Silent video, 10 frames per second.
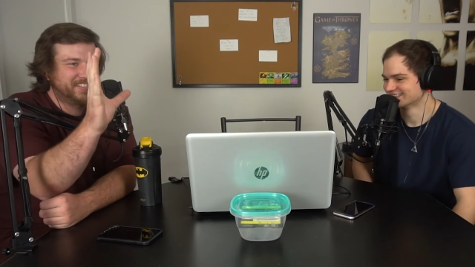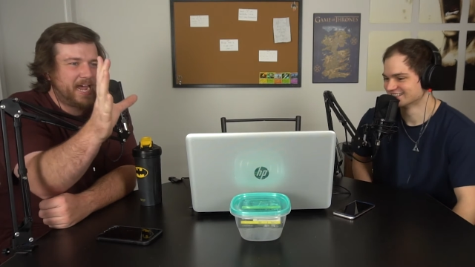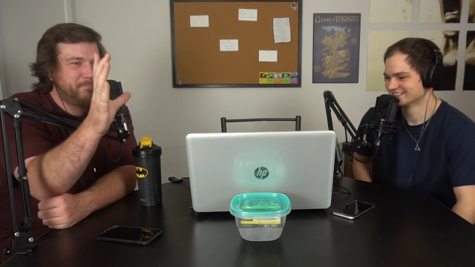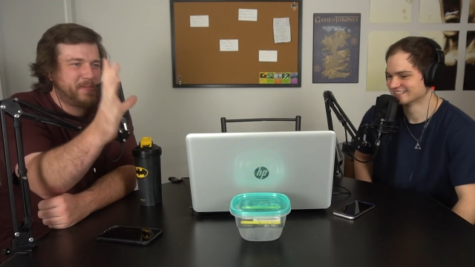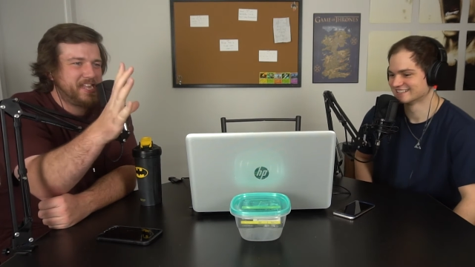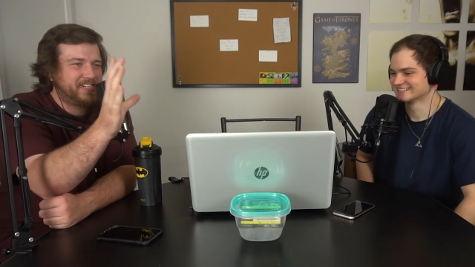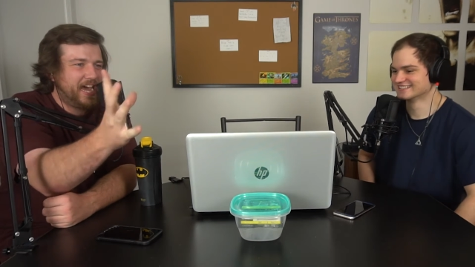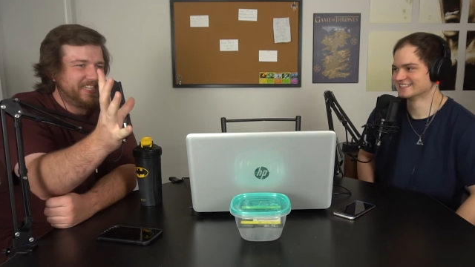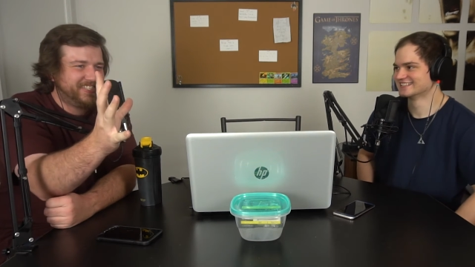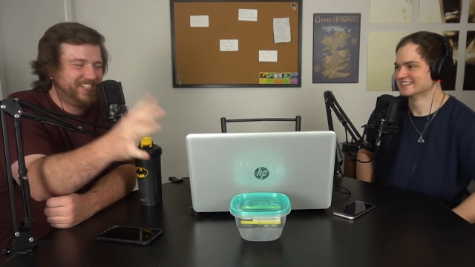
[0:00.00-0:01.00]
Speaker 1: stop being
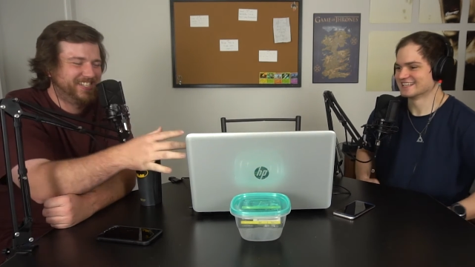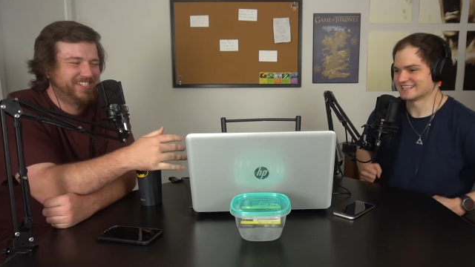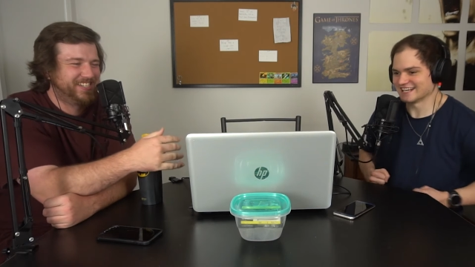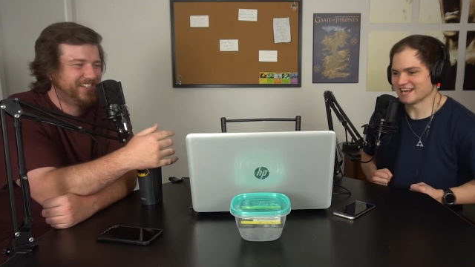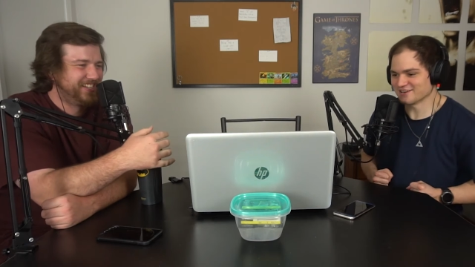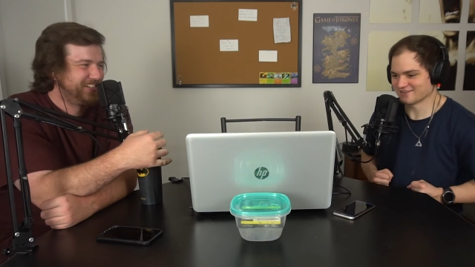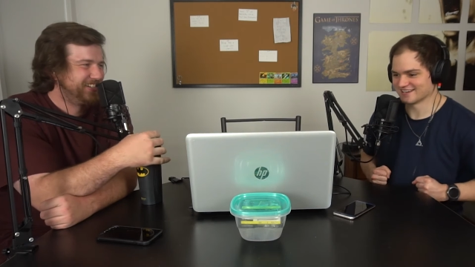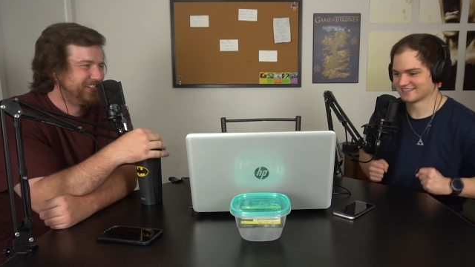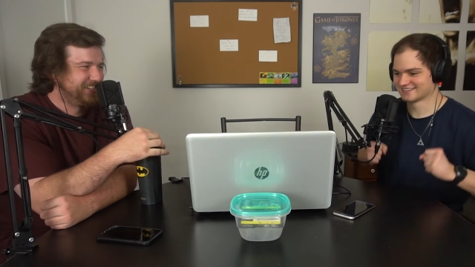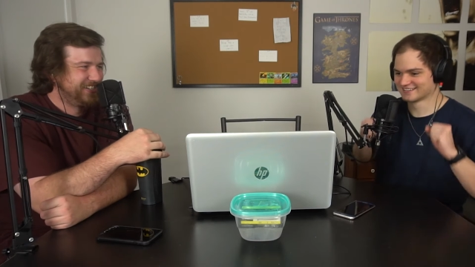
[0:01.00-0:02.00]
nice.
Speaker 2: Get
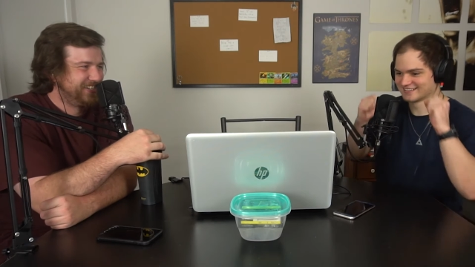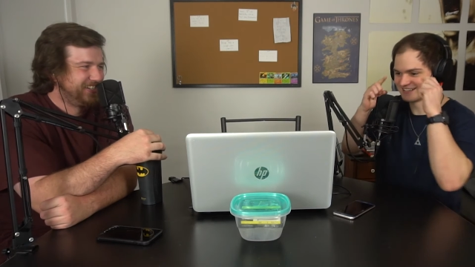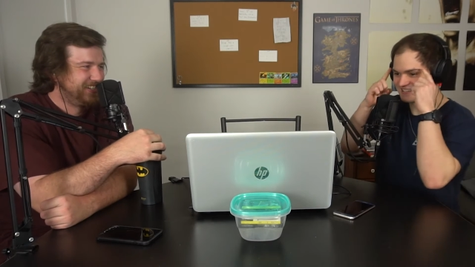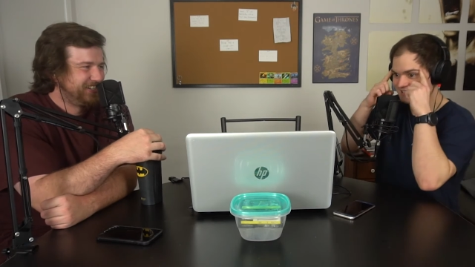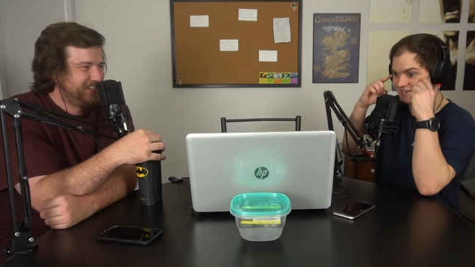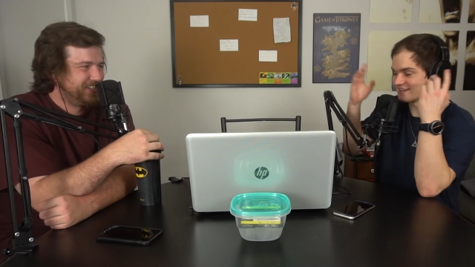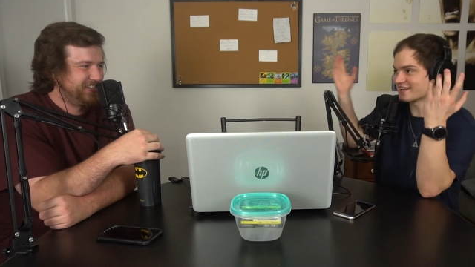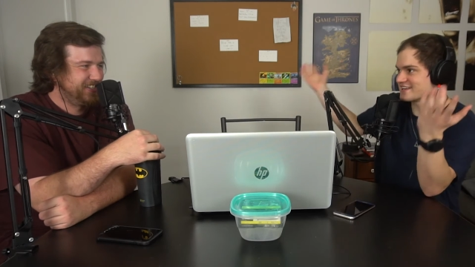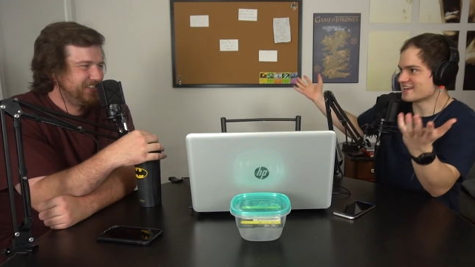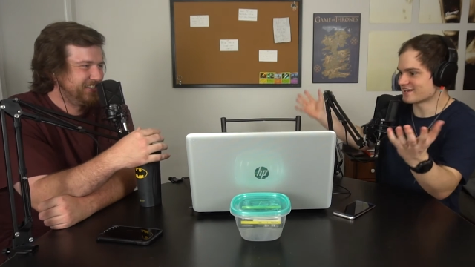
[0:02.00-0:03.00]
angry.
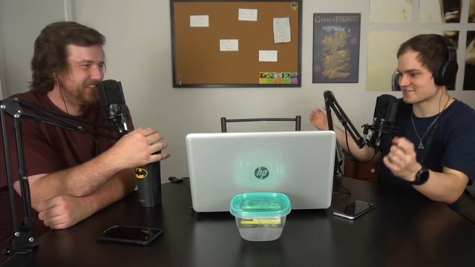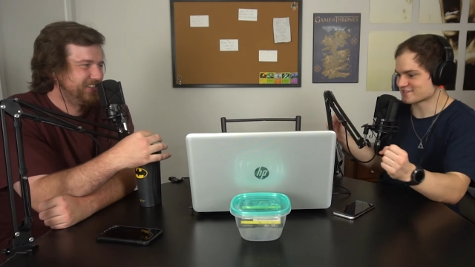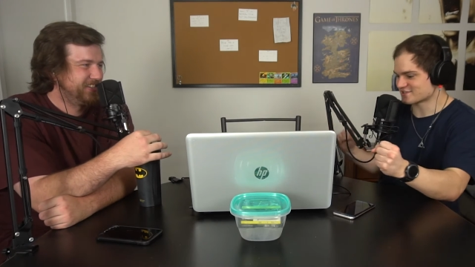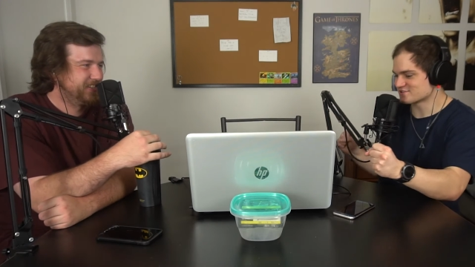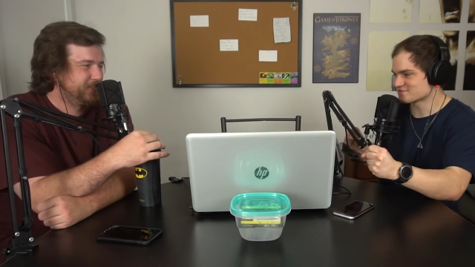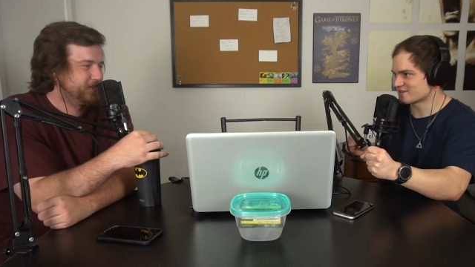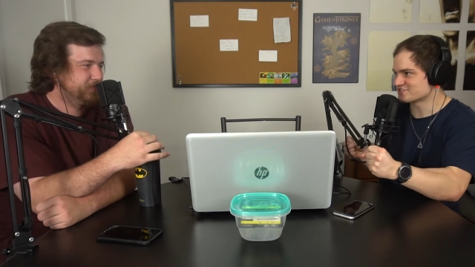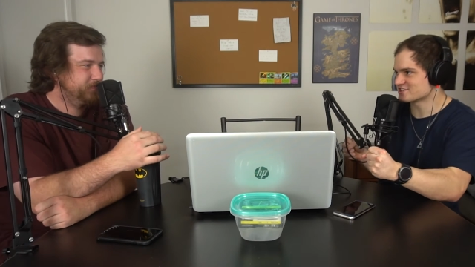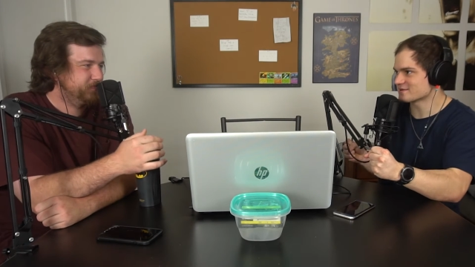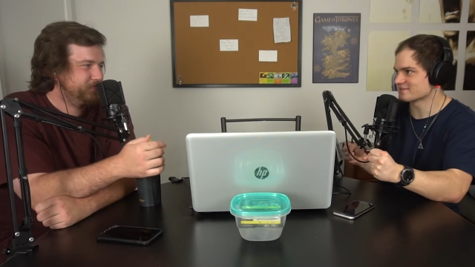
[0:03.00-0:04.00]
And like, yeah, it's just like you just
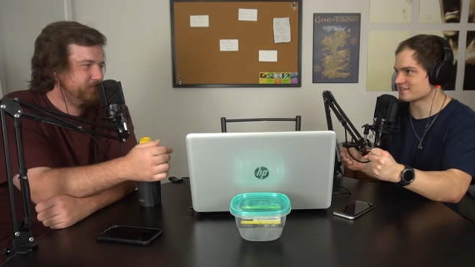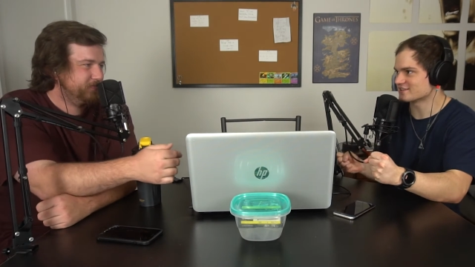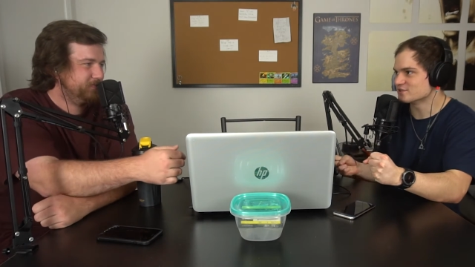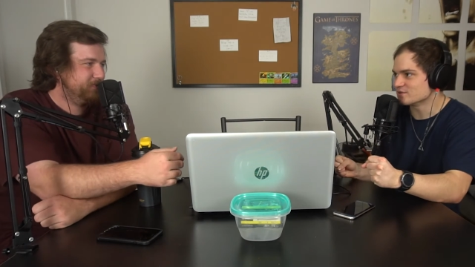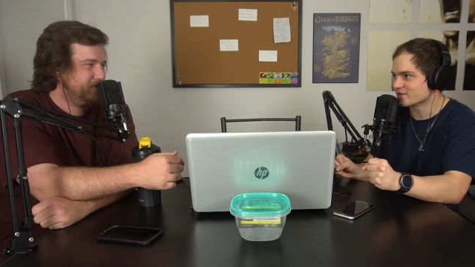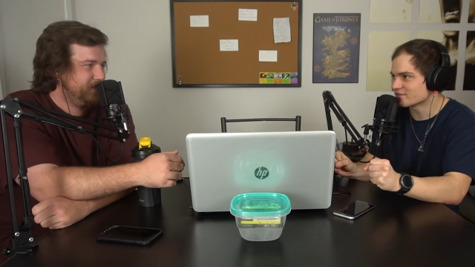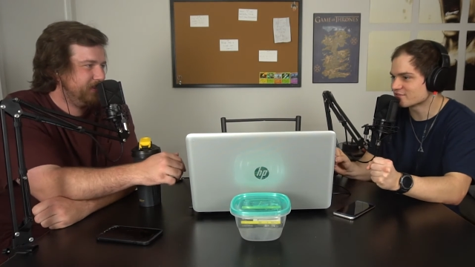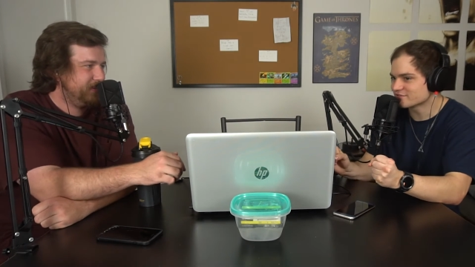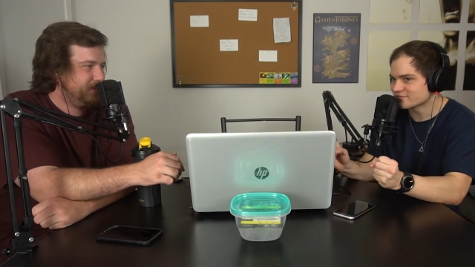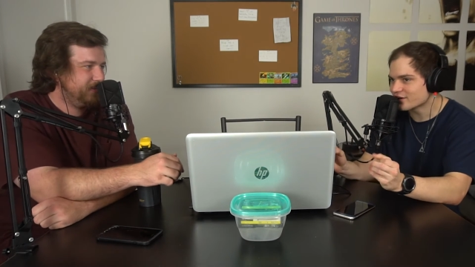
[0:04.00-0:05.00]
want to shake him. It's like, dude, they're
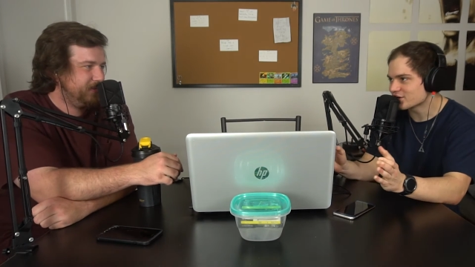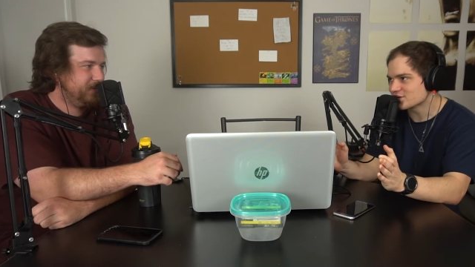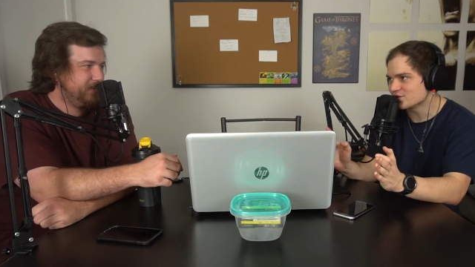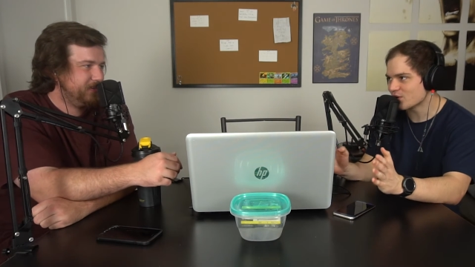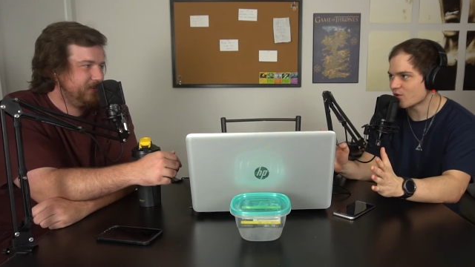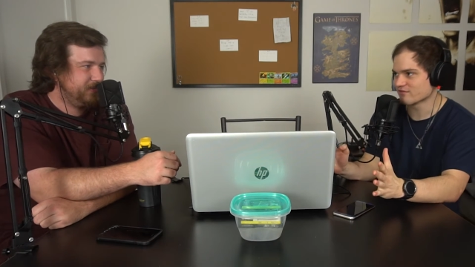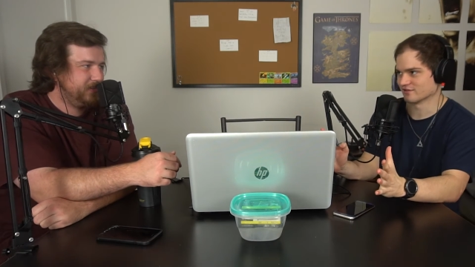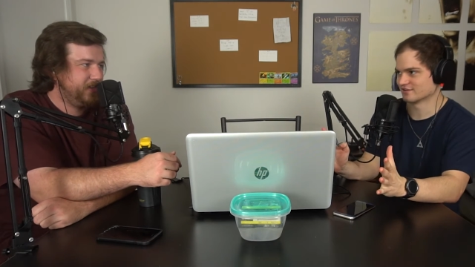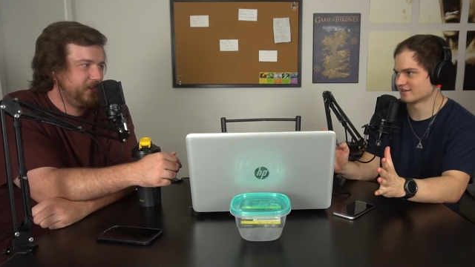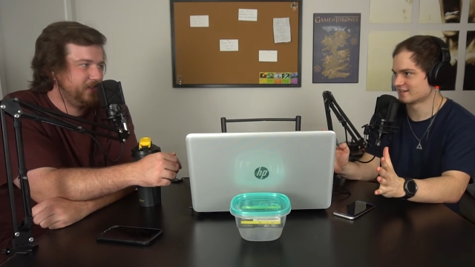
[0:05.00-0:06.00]
fucking you
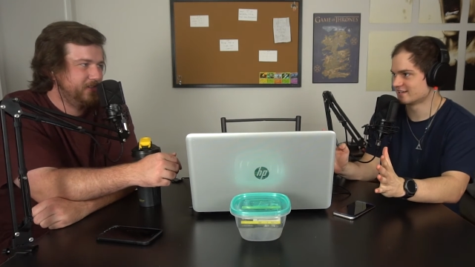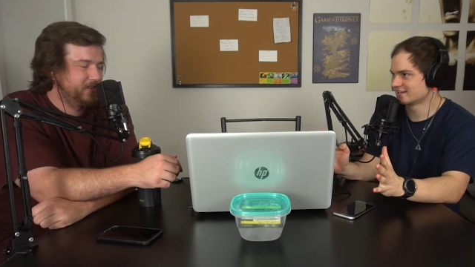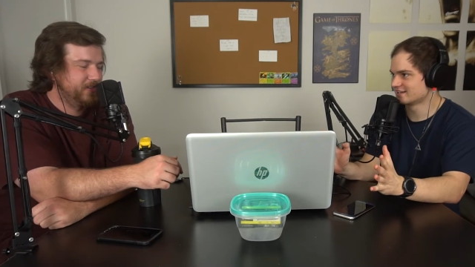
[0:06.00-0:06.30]
over. Yeah.